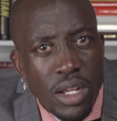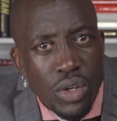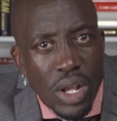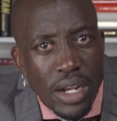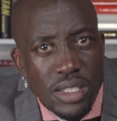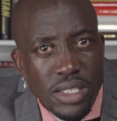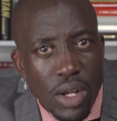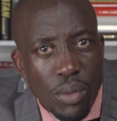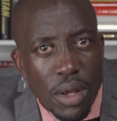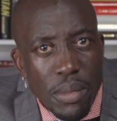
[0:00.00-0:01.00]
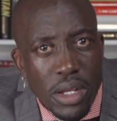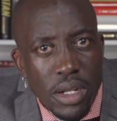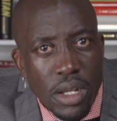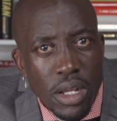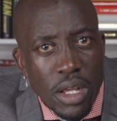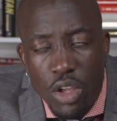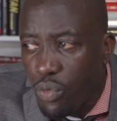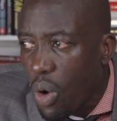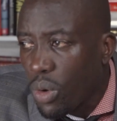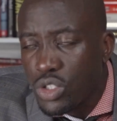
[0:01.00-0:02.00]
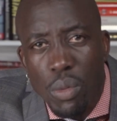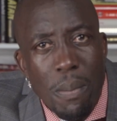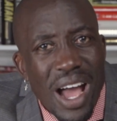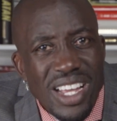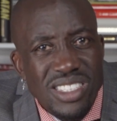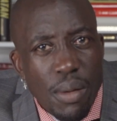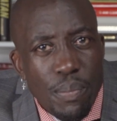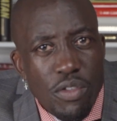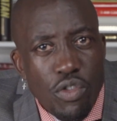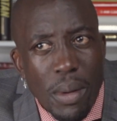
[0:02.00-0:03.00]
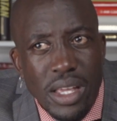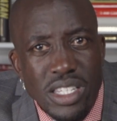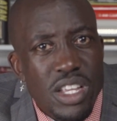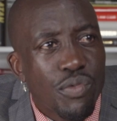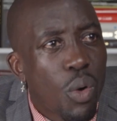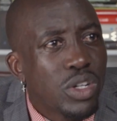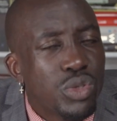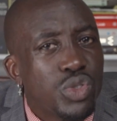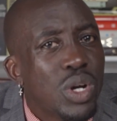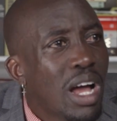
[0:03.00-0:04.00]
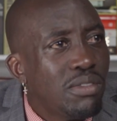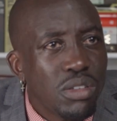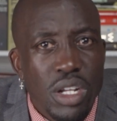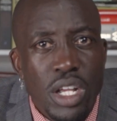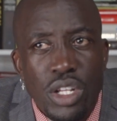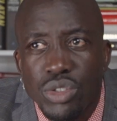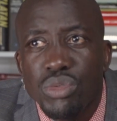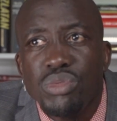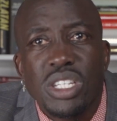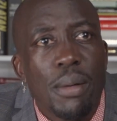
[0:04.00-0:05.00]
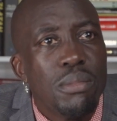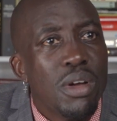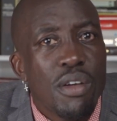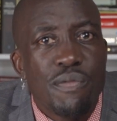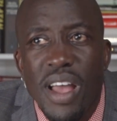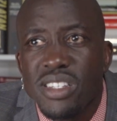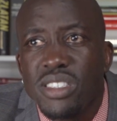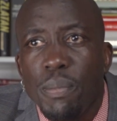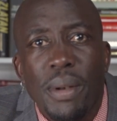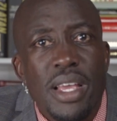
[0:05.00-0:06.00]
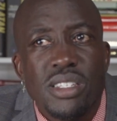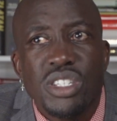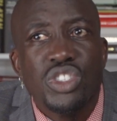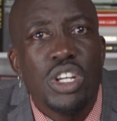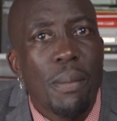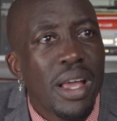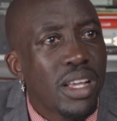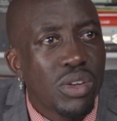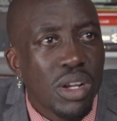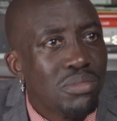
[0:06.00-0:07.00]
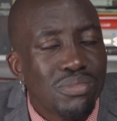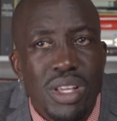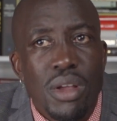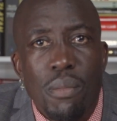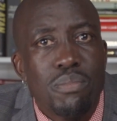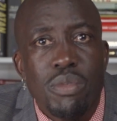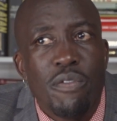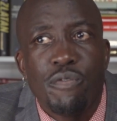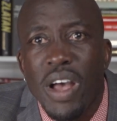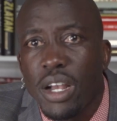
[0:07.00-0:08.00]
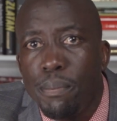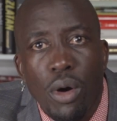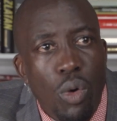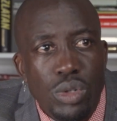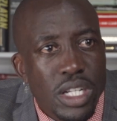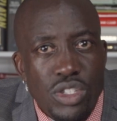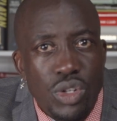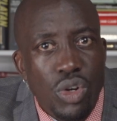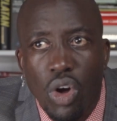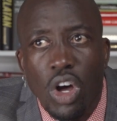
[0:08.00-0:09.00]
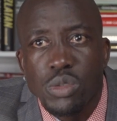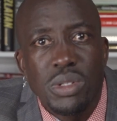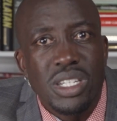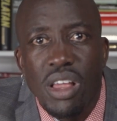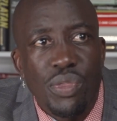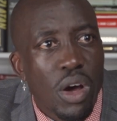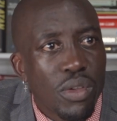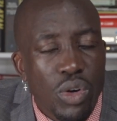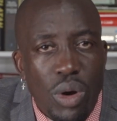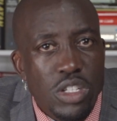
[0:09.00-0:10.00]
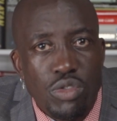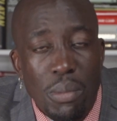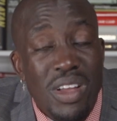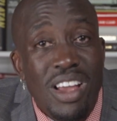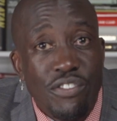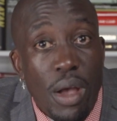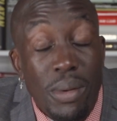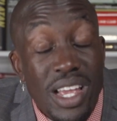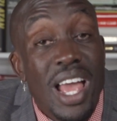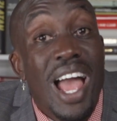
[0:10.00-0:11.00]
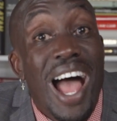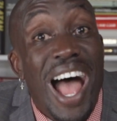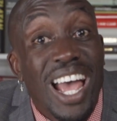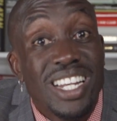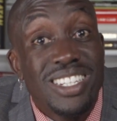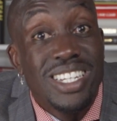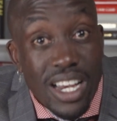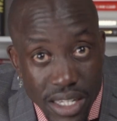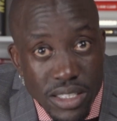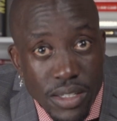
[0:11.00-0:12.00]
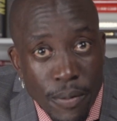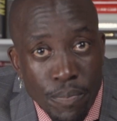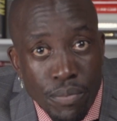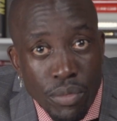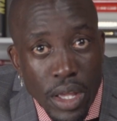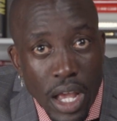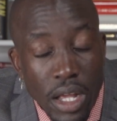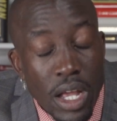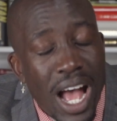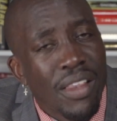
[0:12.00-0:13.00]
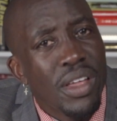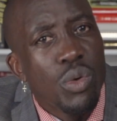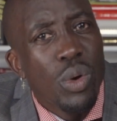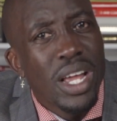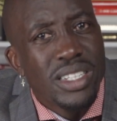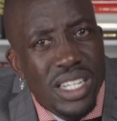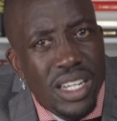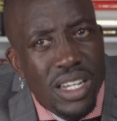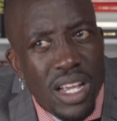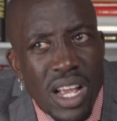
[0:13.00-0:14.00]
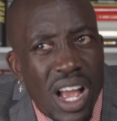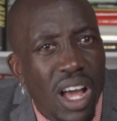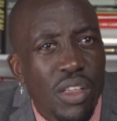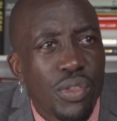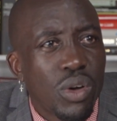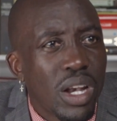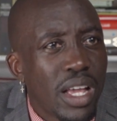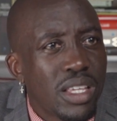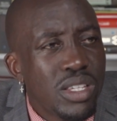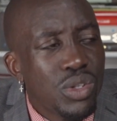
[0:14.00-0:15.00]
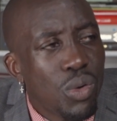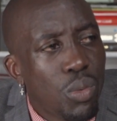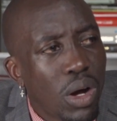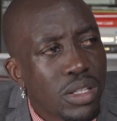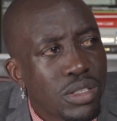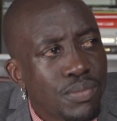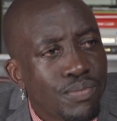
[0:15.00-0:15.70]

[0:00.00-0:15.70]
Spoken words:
You understand what I mean? If I want to buy something for my kids, if I want to travel to some fancy place in Jamaica on a fat boat and it's gonna cost me 10,000 crowns for my family, I done it. Yeah? And then when I did it, I thought, like, you know what?